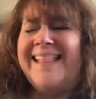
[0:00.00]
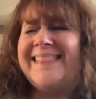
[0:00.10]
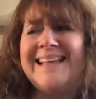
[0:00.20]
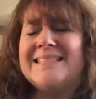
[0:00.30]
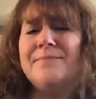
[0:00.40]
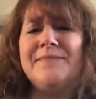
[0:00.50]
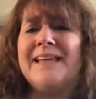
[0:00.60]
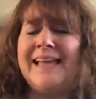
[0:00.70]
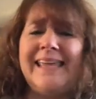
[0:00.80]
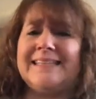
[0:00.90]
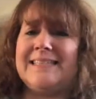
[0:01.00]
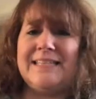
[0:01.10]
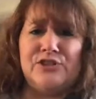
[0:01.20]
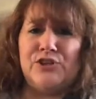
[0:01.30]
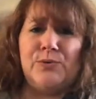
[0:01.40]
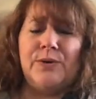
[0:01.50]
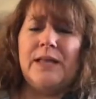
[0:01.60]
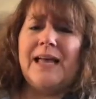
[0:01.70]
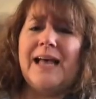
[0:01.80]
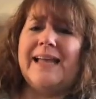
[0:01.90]
That's something I can't teach you.
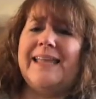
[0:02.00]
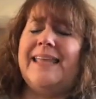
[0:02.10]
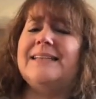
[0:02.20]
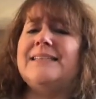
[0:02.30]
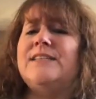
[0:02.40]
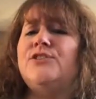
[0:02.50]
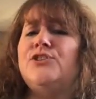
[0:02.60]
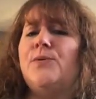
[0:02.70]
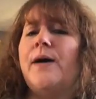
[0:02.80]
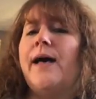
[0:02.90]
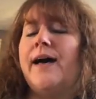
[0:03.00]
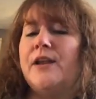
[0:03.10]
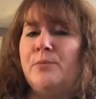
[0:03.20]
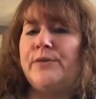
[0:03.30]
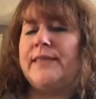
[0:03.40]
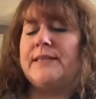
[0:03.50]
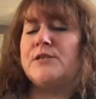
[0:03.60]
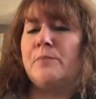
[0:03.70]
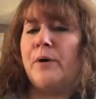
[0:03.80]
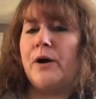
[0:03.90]
I can't teach you how to put the
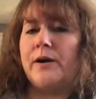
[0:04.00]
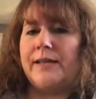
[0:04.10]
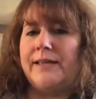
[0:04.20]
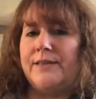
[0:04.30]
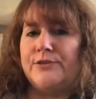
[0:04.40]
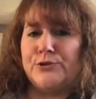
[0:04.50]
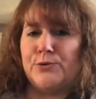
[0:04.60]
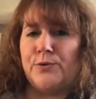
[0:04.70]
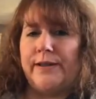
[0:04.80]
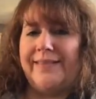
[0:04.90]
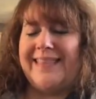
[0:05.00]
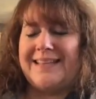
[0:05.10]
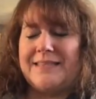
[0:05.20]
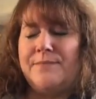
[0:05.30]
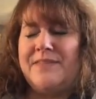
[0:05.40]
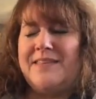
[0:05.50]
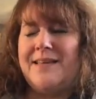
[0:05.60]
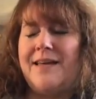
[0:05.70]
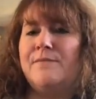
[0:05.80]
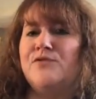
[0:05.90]
spark in the story. That's something
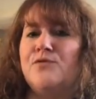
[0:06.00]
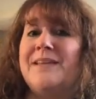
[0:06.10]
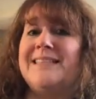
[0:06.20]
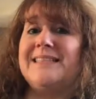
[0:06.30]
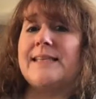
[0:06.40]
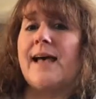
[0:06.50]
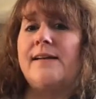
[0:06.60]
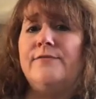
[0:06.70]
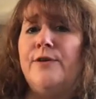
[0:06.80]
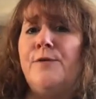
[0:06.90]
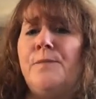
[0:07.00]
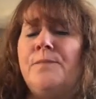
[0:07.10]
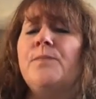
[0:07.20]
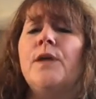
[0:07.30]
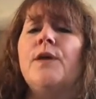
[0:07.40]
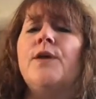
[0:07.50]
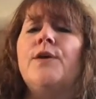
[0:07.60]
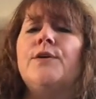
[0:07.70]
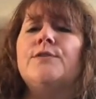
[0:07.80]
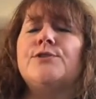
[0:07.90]
that comes from inside of you.
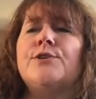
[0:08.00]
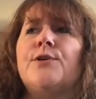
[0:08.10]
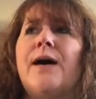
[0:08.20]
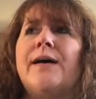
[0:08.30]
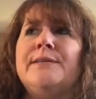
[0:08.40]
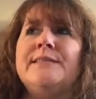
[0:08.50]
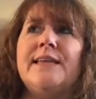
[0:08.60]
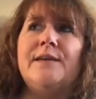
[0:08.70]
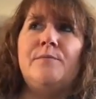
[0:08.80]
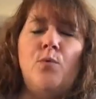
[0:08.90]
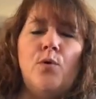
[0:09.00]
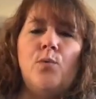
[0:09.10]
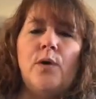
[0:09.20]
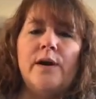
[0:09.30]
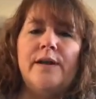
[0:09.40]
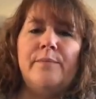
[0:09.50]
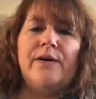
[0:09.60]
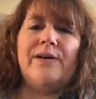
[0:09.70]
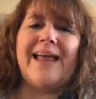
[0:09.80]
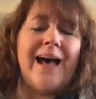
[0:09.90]
So I would say more worry
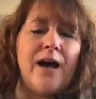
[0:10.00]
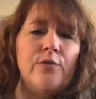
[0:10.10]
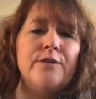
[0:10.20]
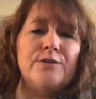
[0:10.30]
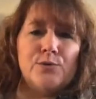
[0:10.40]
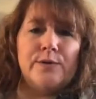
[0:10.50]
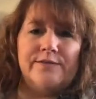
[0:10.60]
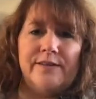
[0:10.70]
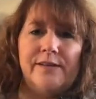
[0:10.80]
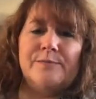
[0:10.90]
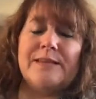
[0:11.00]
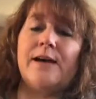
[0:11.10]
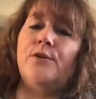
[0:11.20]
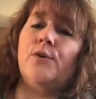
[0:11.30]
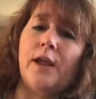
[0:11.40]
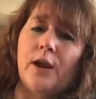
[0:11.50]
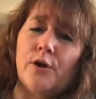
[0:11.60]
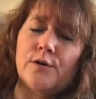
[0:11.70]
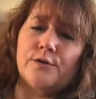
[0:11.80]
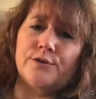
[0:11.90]
about how the story develops, how your
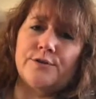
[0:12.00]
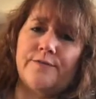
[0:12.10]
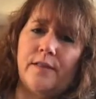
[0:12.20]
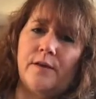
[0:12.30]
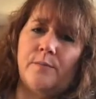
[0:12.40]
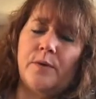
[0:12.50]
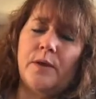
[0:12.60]
characters develop,